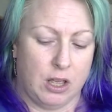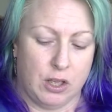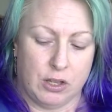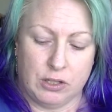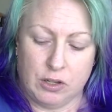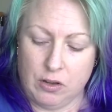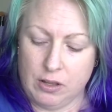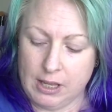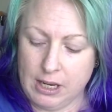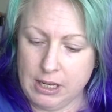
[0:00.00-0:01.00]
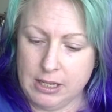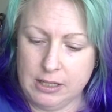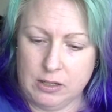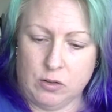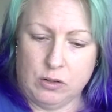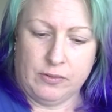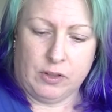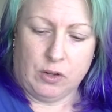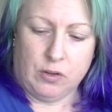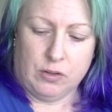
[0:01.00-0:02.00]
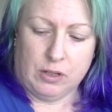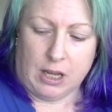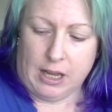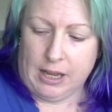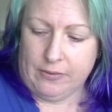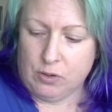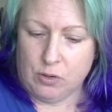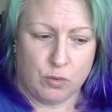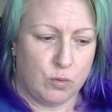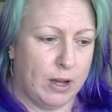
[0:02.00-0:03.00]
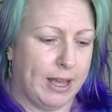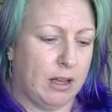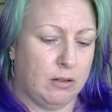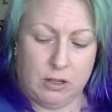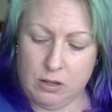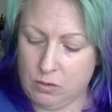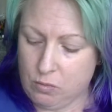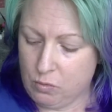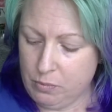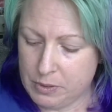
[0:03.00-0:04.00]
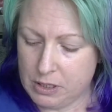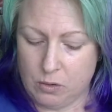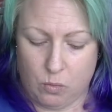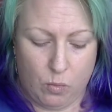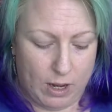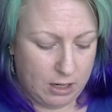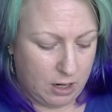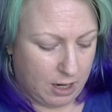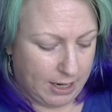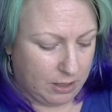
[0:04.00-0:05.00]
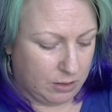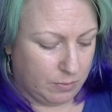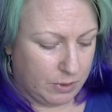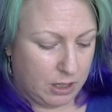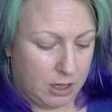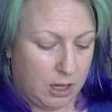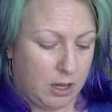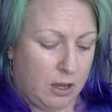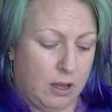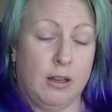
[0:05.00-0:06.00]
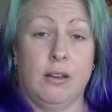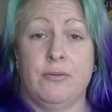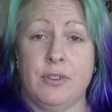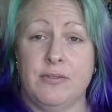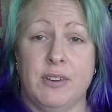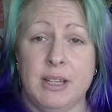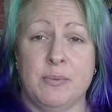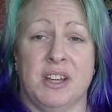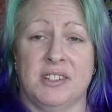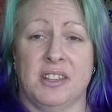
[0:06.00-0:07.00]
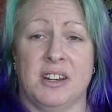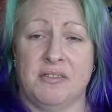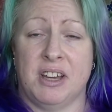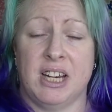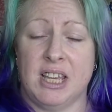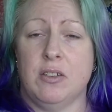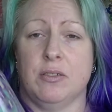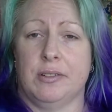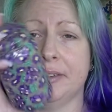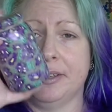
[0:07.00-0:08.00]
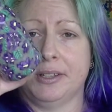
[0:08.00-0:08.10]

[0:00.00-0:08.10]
So that is all of those. I have to draw out, one item for the face mask that I finally used.